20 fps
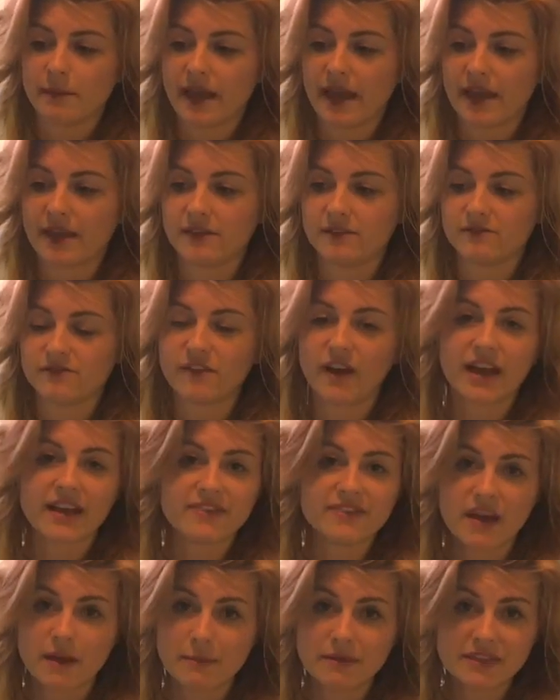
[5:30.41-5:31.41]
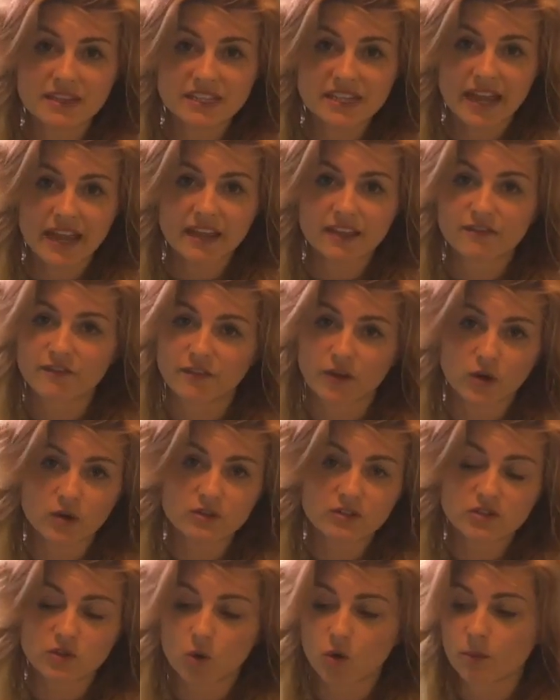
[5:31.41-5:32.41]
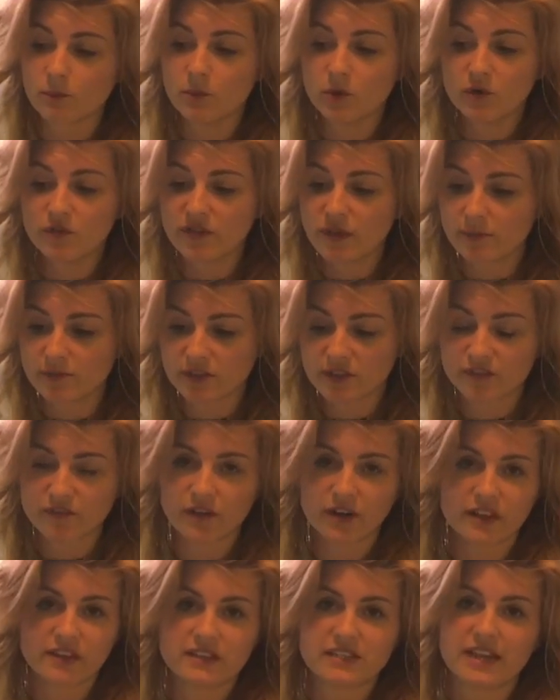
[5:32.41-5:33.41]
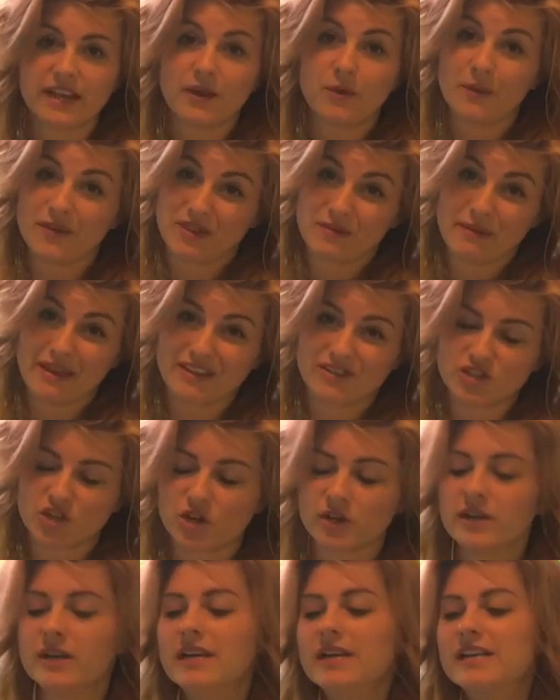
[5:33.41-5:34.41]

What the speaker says: and find them in the tank first, or move them to the front of the tank with the baster.